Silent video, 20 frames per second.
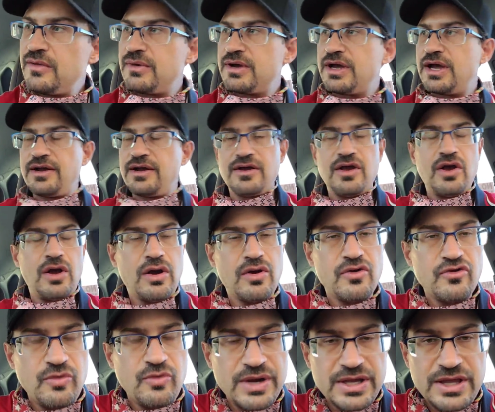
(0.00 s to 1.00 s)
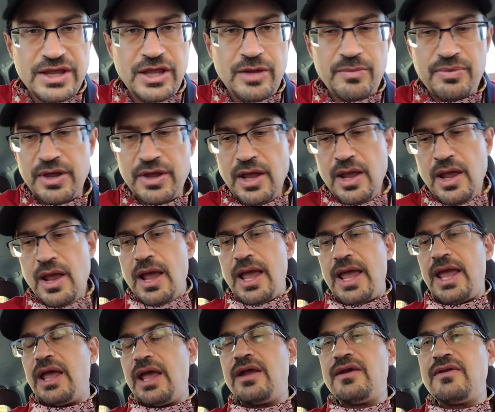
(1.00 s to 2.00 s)
What kind of car do I keep?
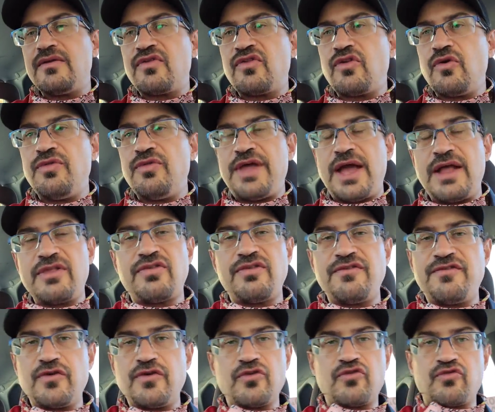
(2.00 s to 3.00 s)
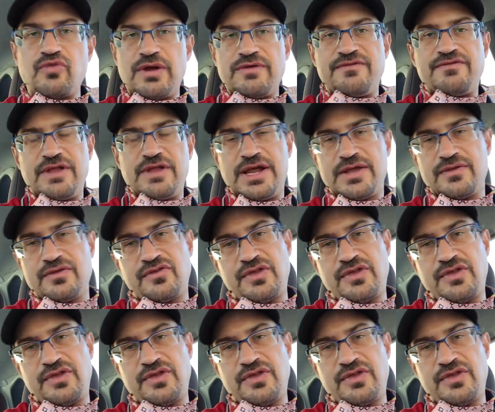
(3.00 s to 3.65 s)
And so that's the first red flag.